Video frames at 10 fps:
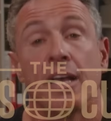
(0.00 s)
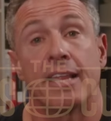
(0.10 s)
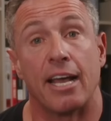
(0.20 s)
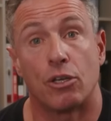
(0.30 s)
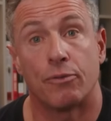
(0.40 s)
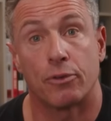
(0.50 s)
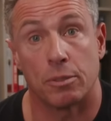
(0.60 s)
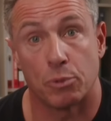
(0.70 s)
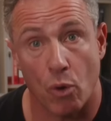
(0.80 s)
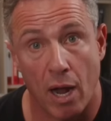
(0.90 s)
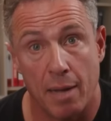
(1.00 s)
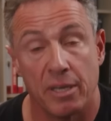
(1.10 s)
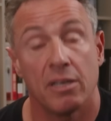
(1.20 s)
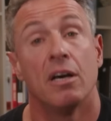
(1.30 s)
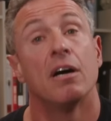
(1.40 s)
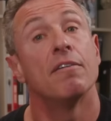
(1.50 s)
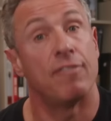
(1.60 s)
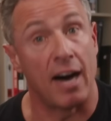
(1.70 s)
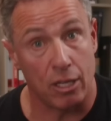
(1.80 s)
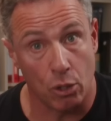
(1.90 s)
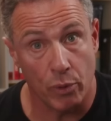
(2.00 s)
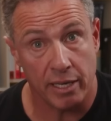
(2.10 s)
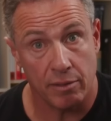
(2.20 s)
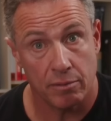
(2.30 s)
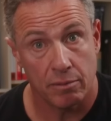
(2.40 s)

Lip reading: Thank you for subscribing, following.